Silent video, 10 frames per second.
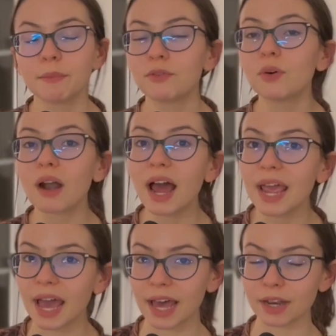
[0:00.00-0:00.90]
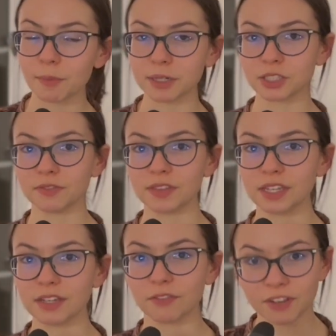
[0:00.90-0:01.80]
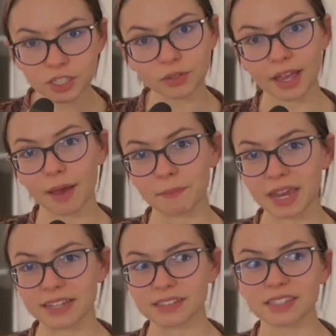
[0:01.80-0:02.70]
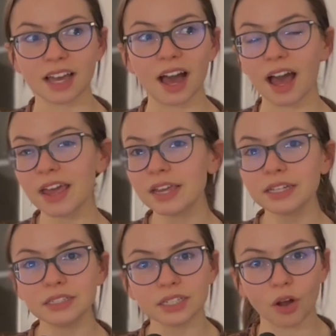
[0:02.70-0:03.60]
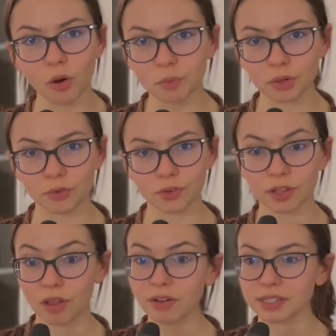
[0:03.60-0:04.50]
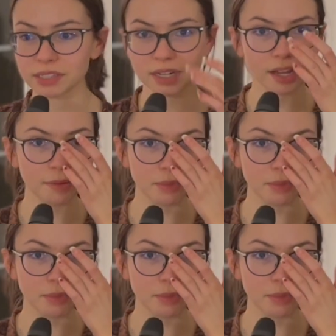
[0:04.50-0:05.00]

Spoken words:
Before I had a bunch of the official campaigns, I did homebrew for the longest time